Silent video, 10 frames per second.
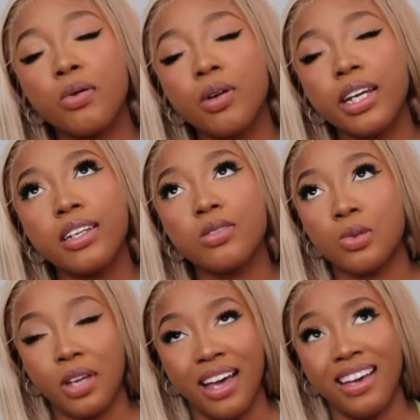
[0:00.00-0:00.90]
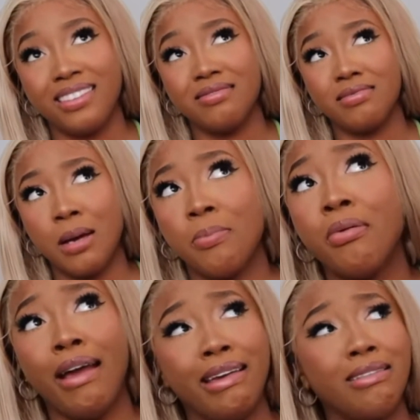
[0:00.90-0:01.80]
praying to God.
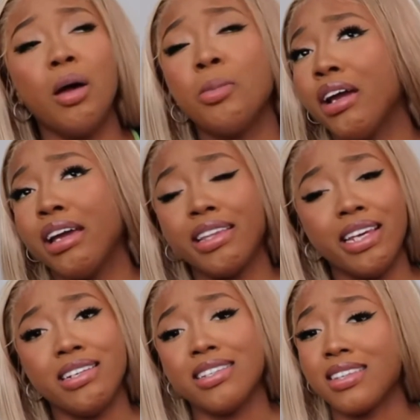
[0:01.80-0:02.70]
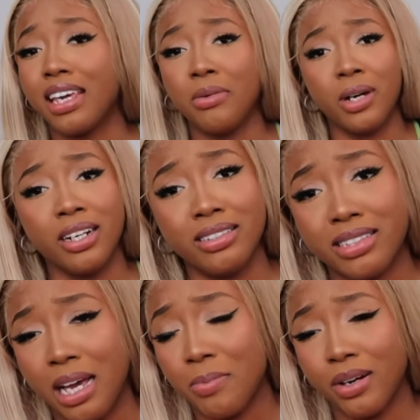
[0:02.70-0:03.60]
I'm praying that it doesn't get worse.
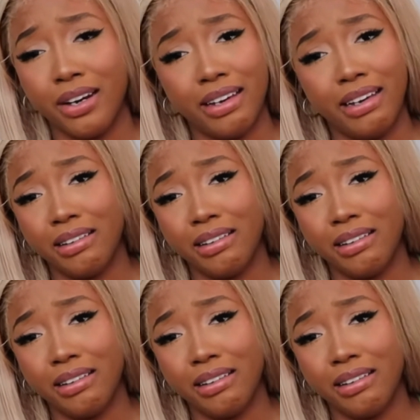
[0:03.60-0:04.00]
I'm praying.